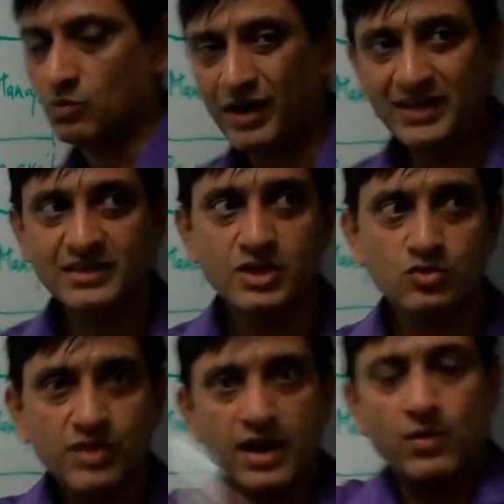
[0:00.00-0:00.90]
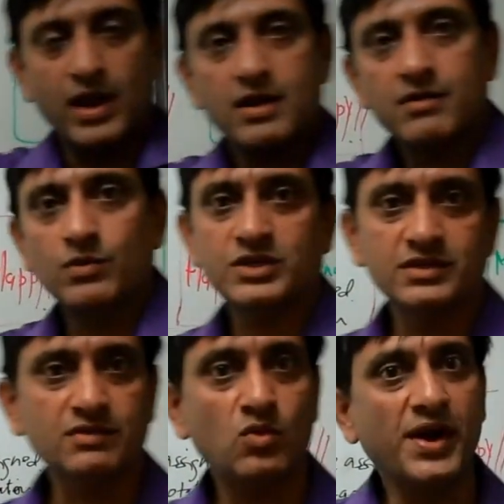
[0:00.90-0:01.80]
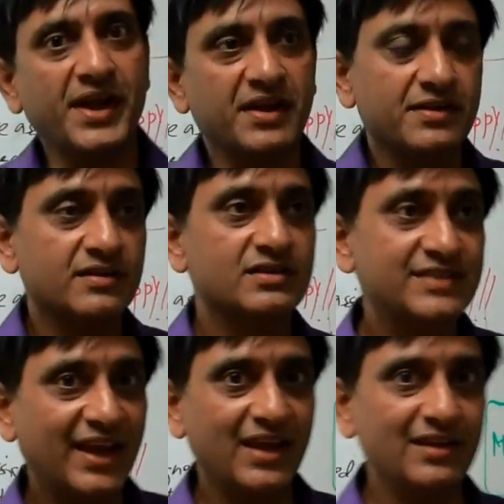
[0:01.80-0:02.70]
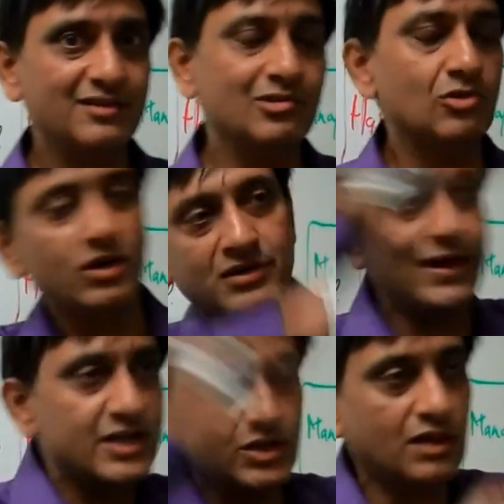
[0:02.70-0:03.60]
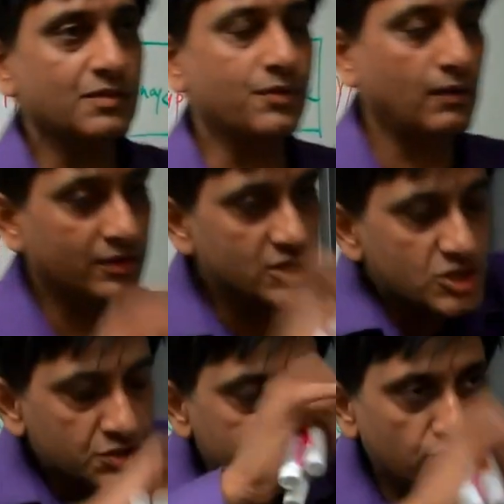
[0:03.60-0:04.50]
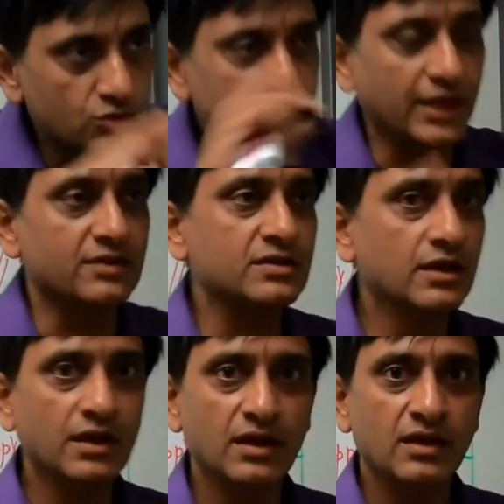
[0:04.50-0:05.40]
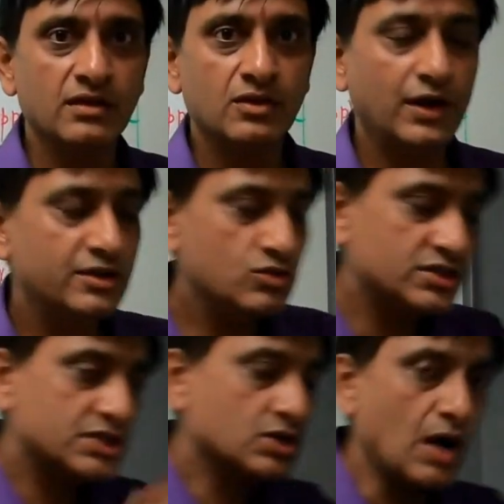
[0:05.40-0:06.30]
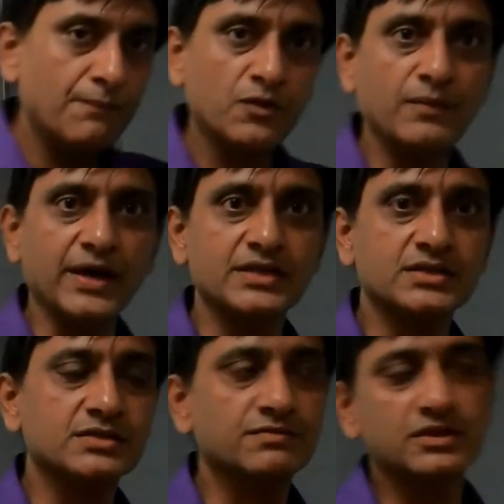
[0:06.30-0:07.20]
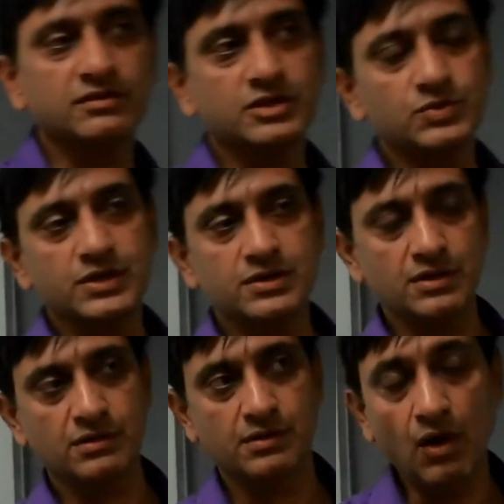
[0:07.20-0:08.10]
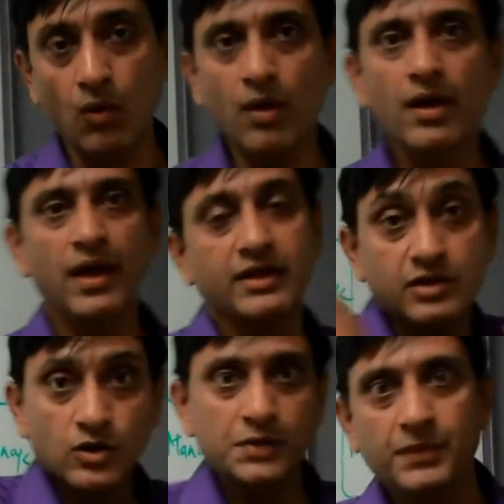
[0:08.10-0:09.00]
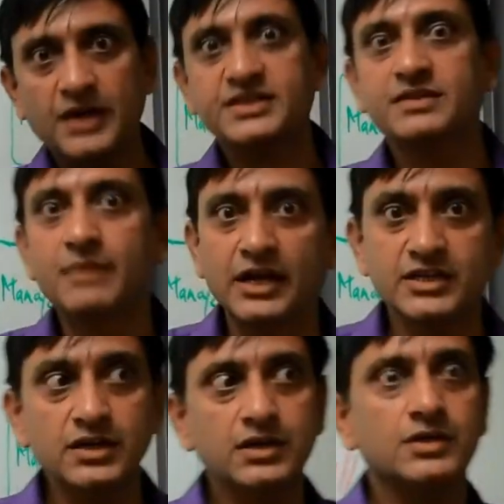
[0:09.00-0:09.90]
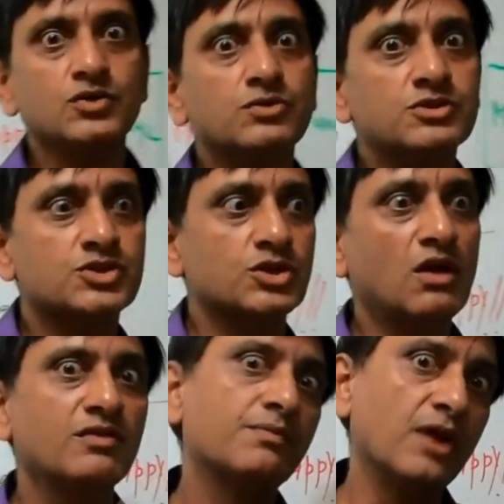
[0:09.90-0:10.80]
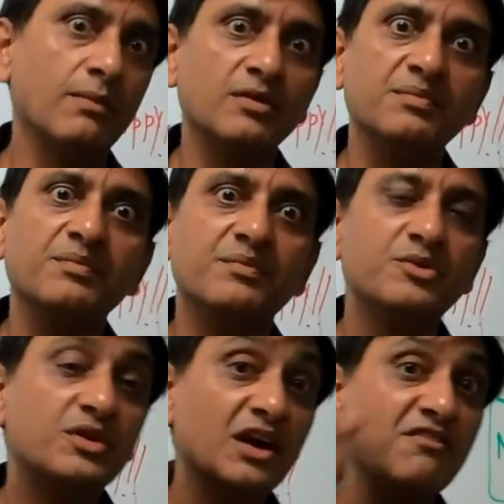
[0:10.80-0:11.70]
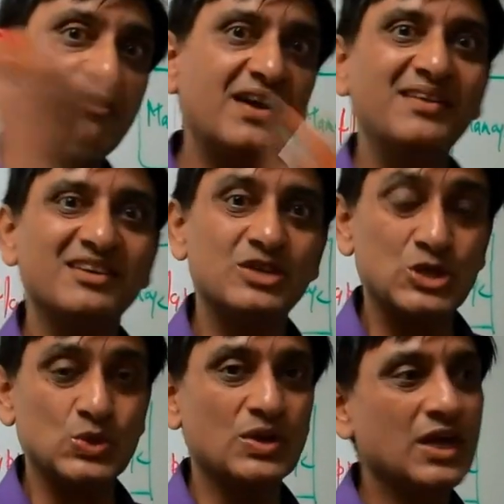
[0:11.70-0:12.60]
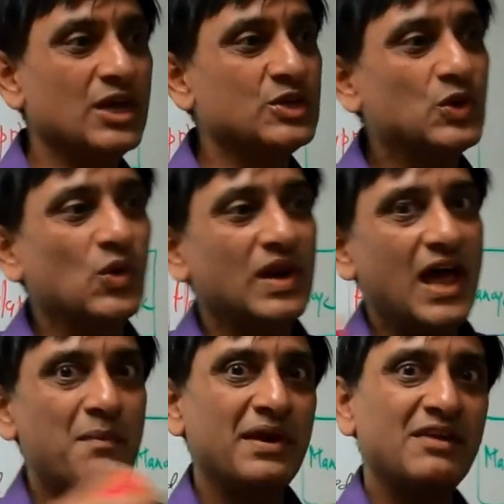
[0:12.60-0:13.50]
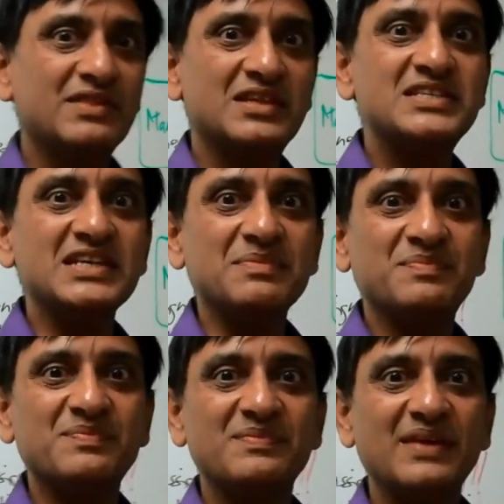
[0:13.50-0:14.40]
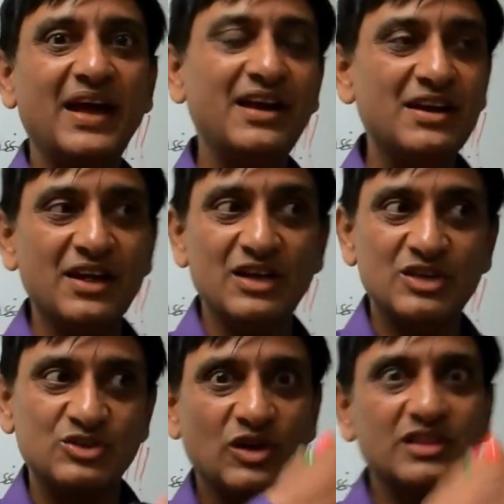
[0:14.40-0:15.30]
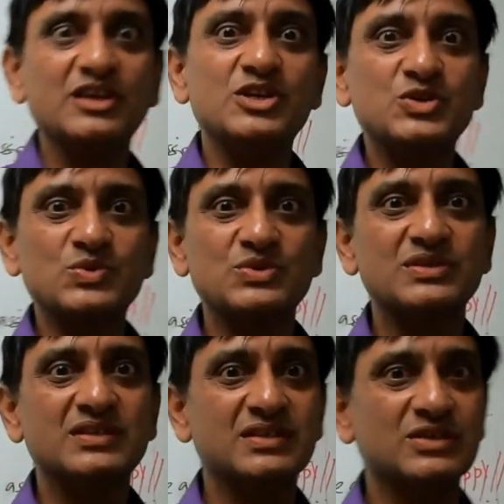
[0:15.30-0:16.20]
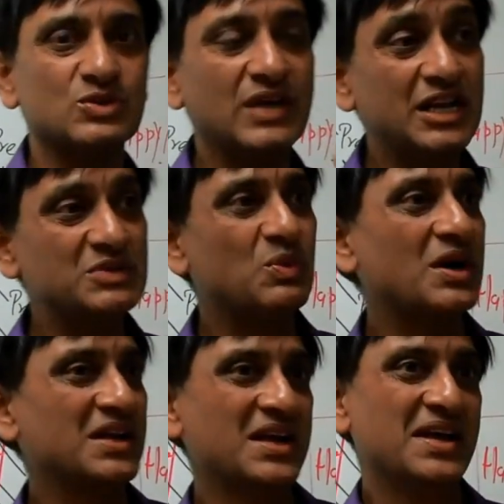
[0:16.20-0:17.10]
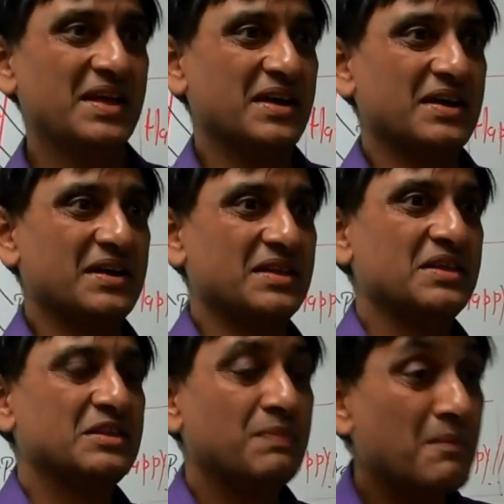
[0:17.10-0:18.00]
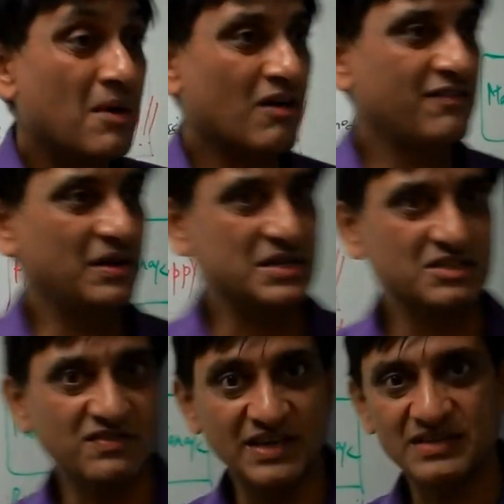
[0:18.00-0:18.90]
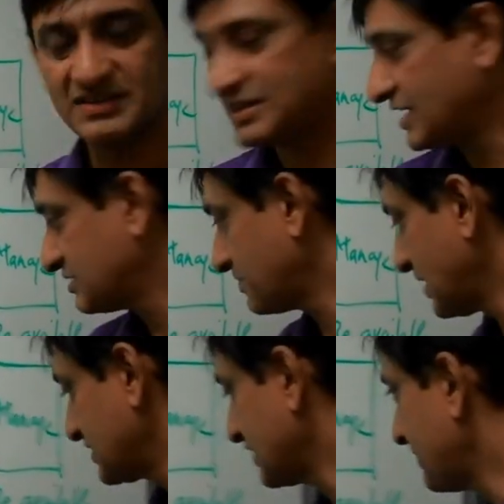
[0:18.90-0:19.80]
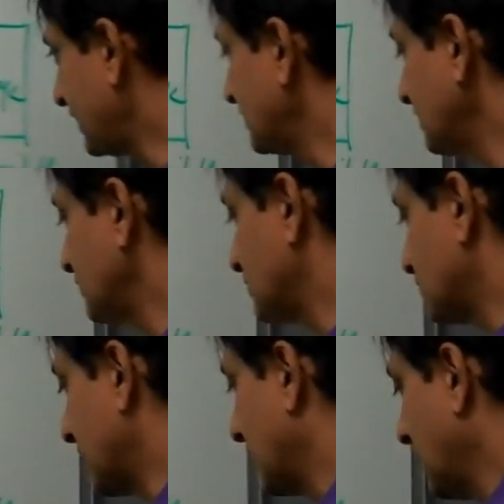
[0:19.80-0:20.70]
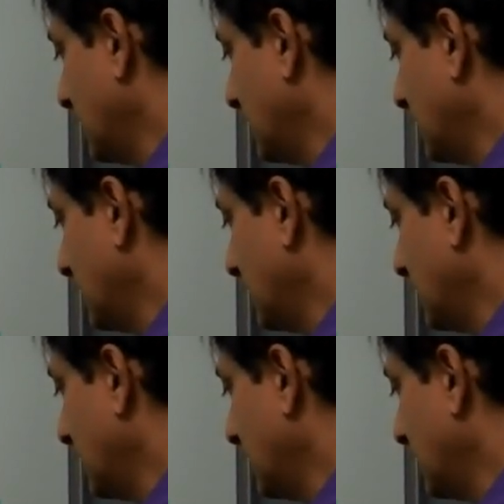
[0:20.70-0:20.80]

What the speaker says: One is that you run away, which is avoiding. Second is you don't really solve the problem, you just smooth things. Third is you just compromise with the situation. No, as a good project manager, you solve the problem. You confront the issue. You collaborate with the team and solve the issues. So that is what the PMP philosophy is as a project manager. You do that.